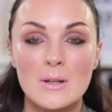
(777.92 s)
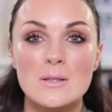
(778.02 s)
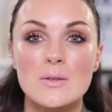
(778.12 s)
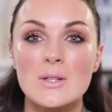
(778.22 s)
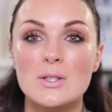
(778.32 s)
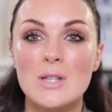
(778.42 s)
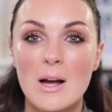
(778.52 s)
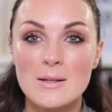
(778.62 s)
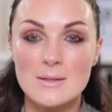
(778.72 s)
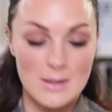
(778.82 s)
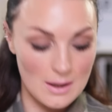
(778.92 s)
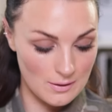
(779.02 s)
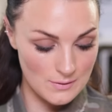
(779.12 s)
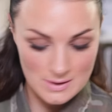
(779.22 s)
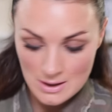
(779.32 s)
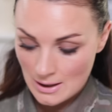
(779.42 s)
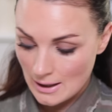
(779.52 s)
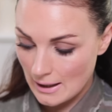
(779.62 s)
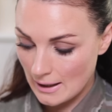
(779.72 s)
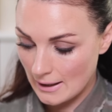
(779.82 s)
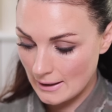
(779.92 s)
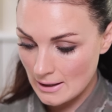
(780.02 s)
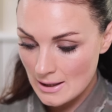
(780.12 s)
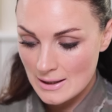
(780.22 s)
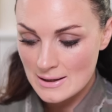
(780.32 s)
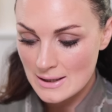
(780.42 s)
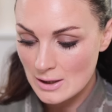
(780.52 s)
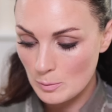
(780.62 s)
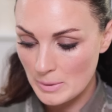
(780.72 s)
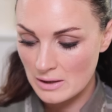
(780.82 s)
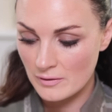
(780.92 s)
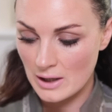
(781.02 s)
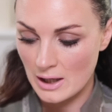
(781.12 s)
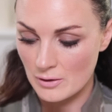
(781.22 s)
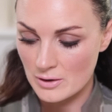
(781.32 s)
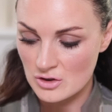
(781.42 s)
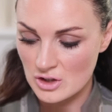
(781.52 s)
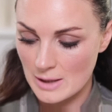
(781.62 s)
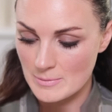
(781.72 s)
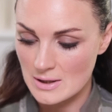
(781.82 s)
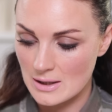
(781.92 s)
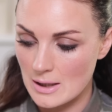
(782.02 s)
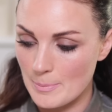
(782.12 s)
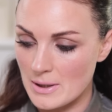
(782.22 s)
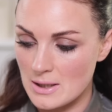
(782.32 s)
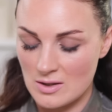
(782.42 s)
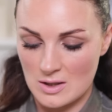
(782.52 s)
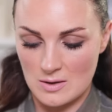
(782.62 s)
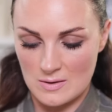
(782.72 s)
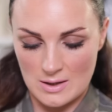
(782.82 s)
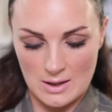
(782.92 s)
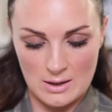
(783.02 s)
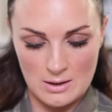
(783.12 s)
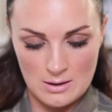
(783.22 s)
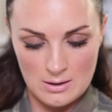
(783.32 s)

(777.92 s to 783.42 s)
So it just gives a little bit of colour and shape to the lip. I need to use a